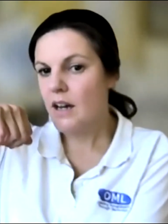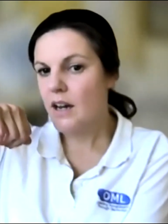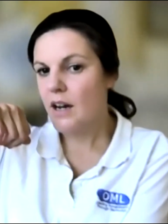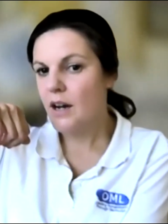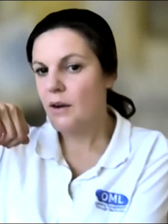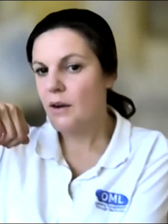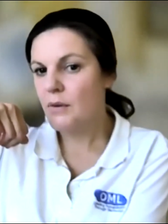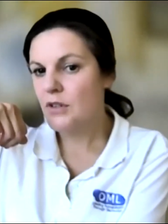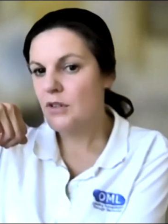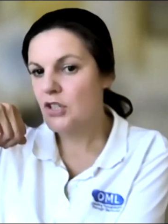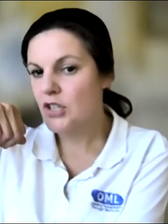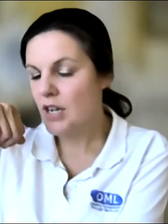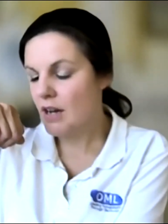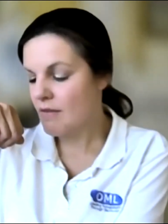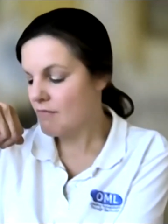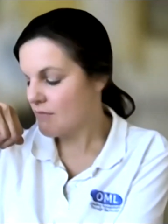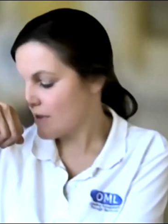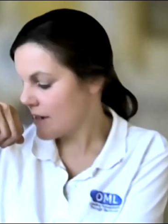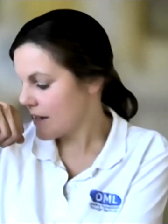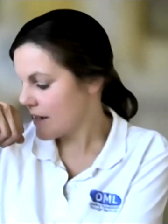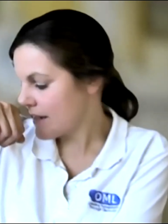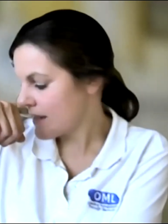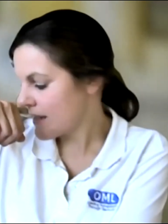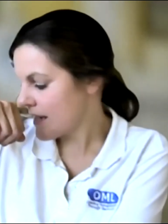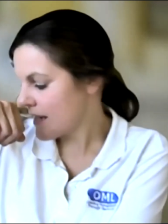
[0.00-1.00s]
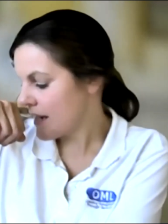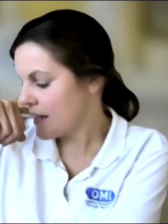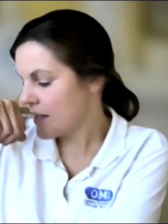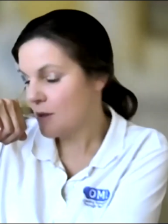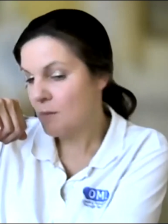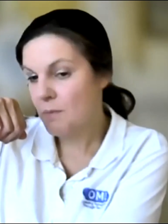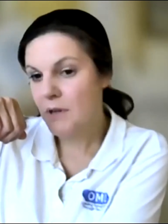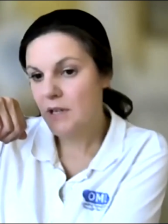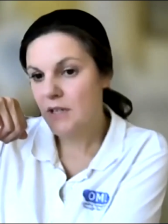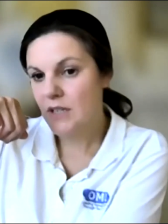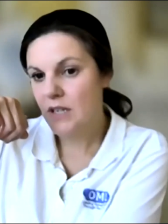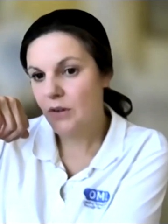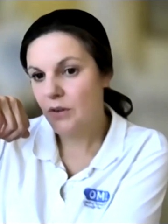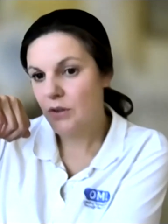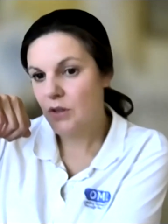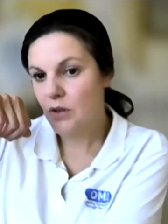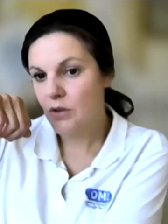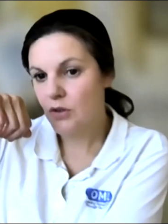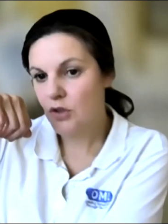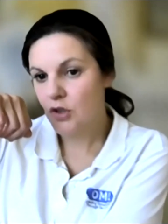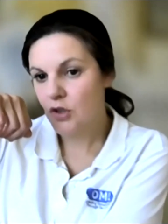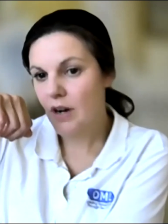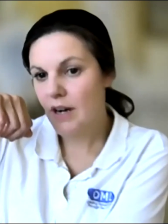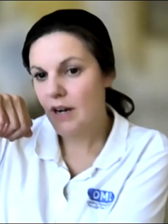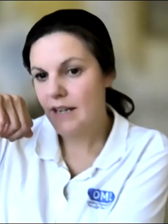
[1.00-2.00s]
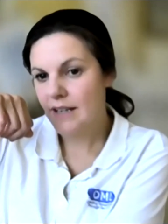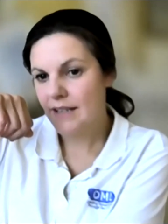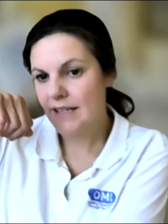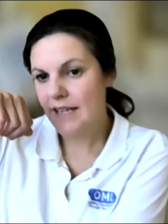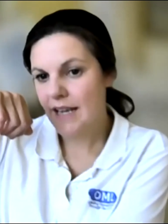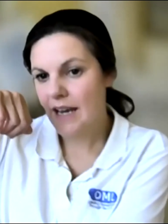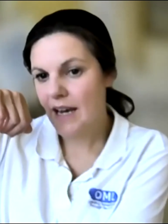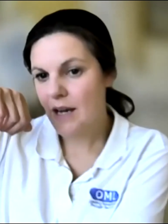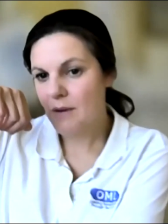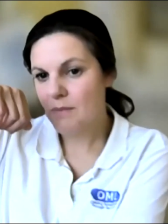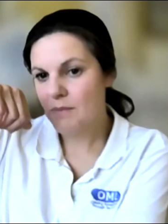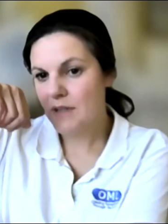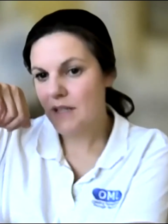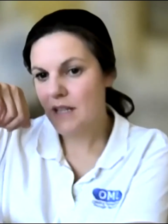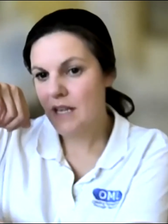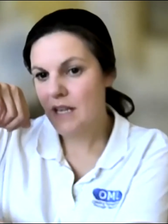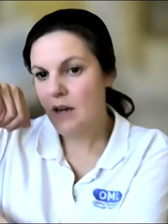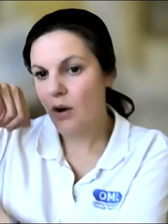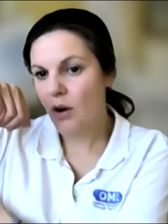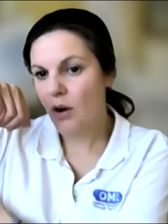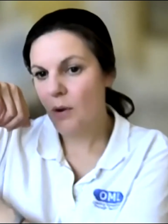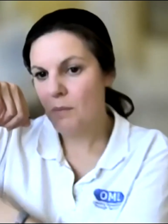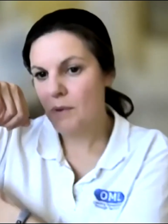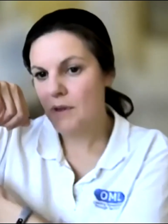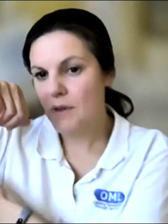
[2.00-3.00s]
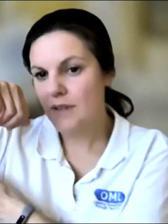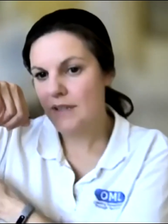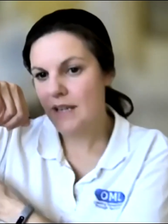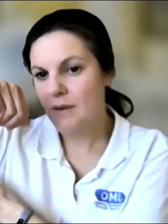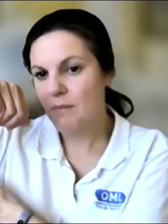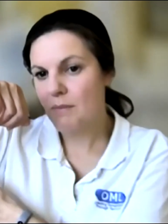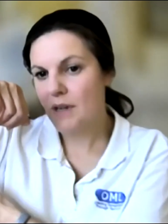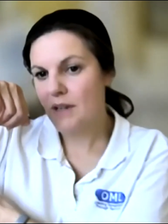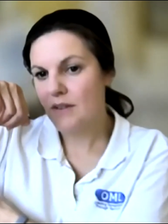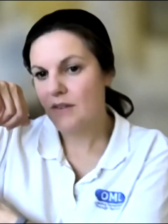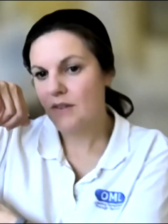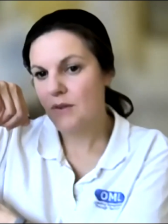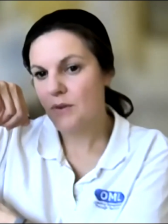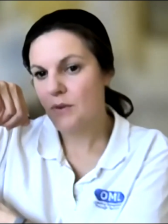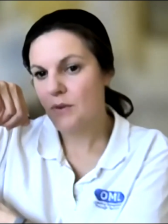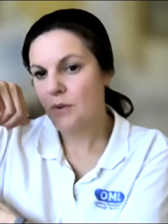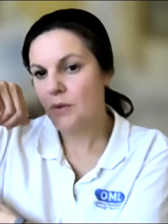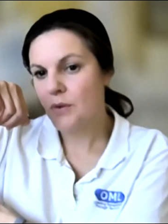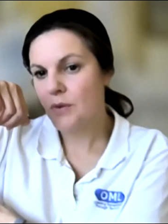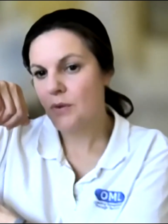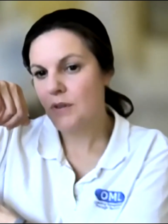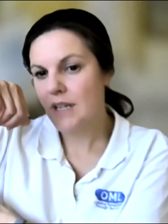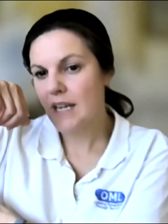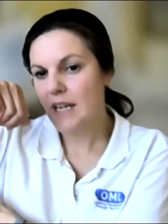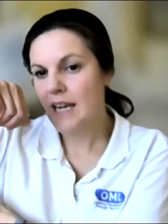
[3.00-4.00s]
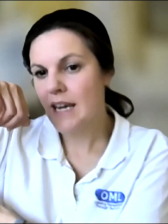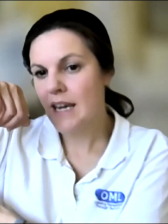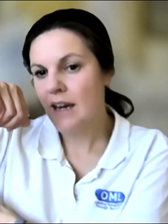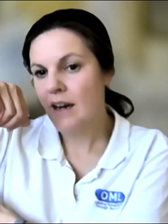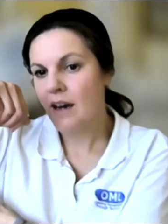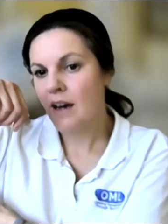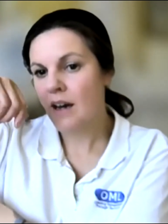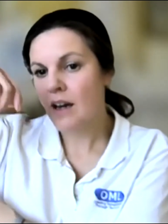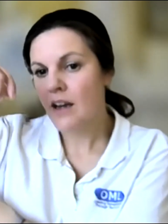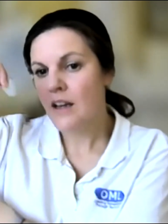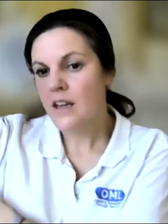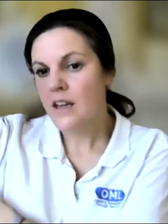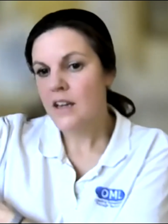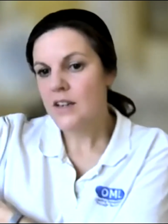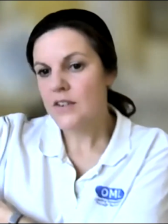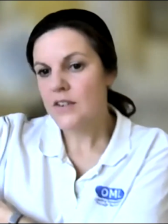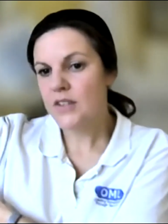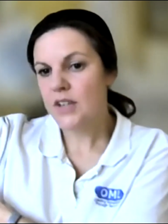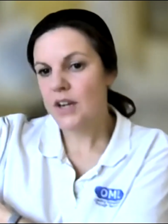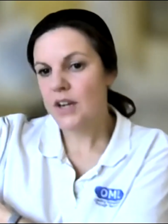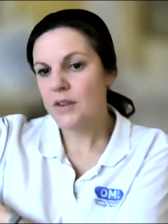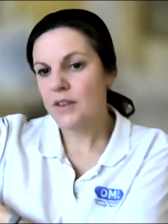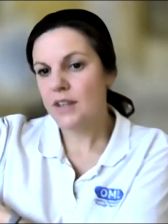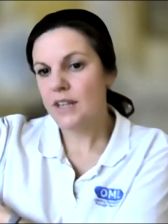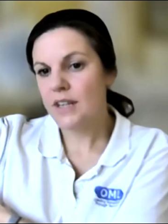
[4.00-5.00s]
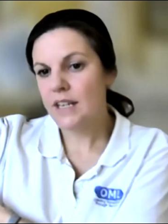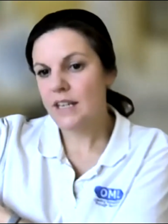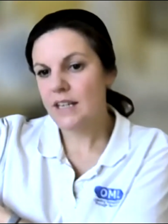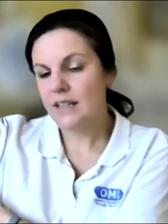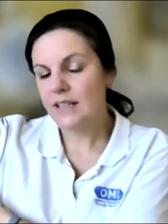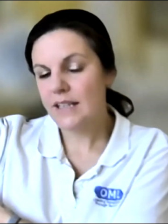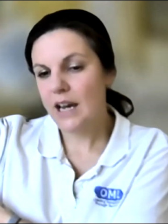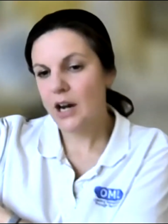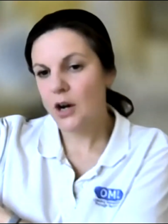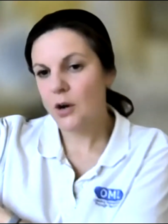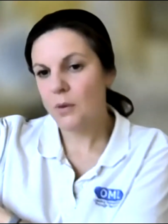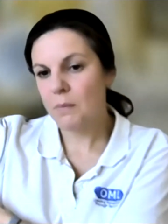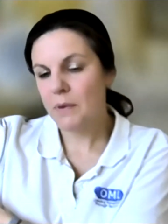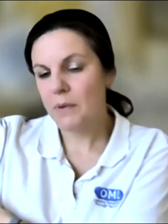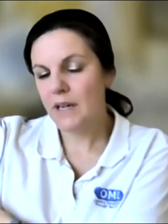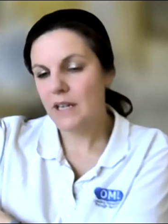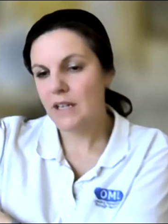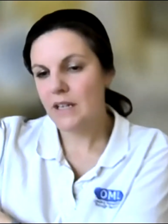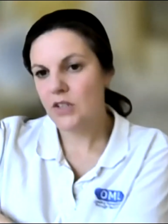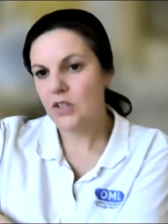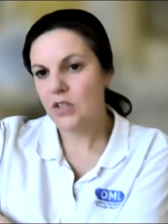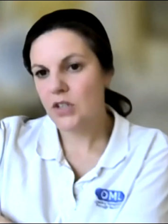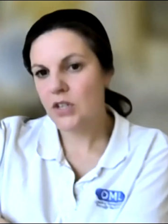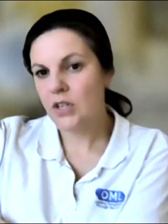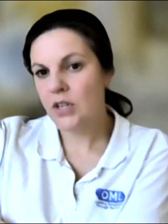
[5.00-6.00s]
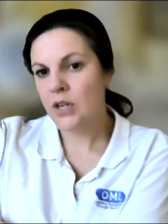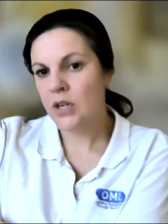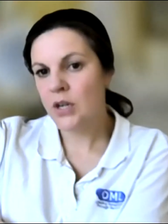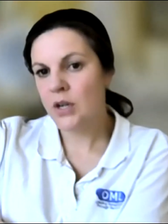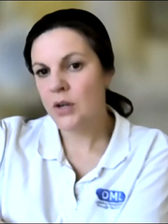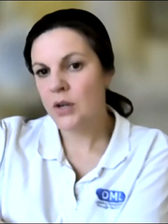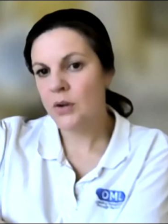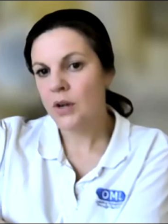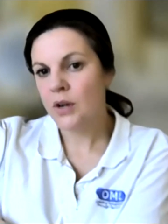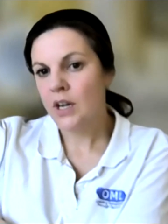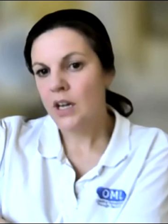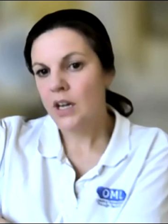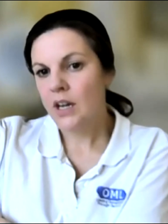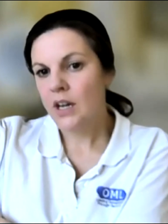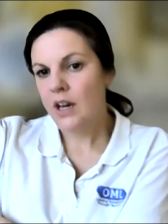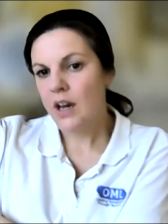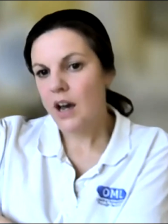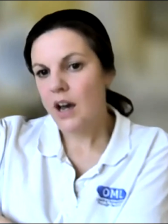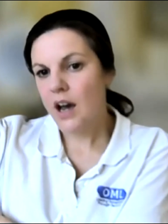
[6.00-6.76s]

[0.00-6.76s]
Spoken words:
I would generally say to put it on your triceps, the opposite muscles here, so that it's helping to